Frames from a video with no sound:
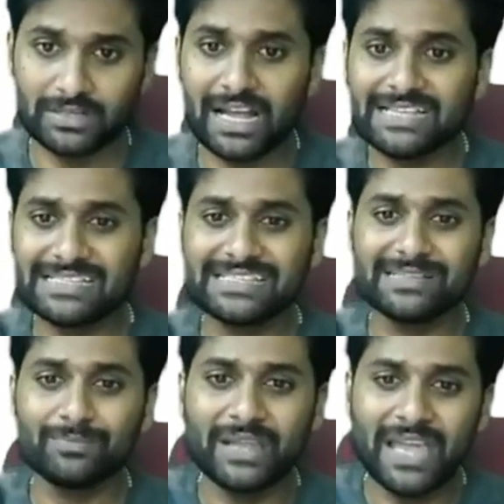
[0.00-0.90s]
Guys, it's
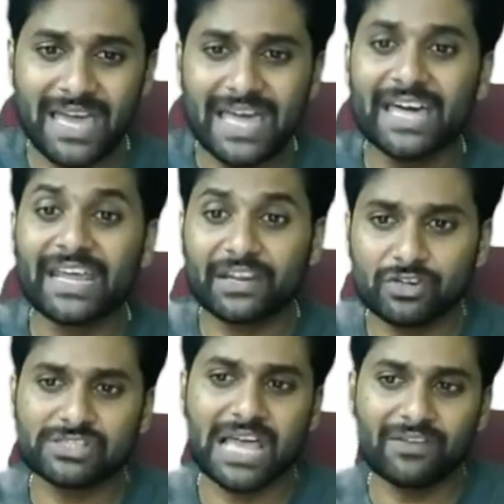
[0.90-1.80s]
simply a
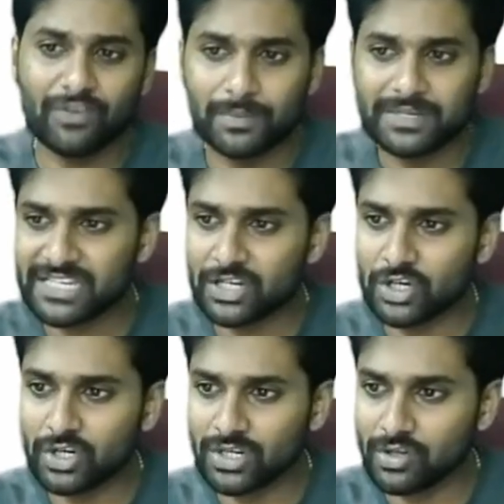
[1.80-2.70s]
reverse alphabetical
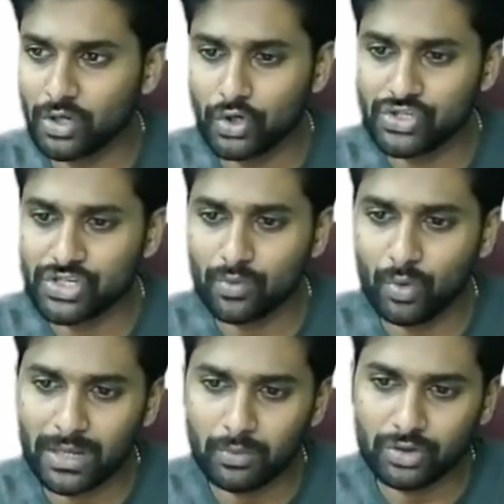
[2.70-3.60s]
order. Now the question,
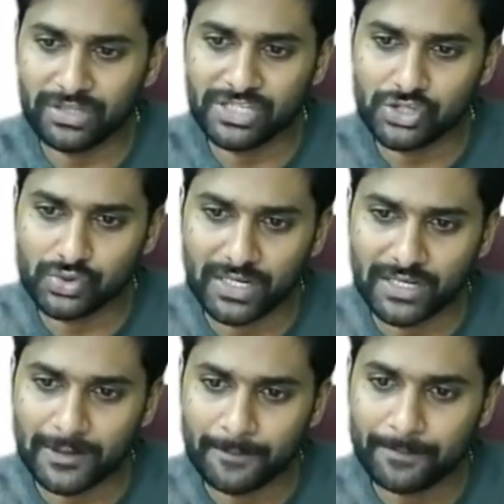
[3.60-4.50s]
what about the student?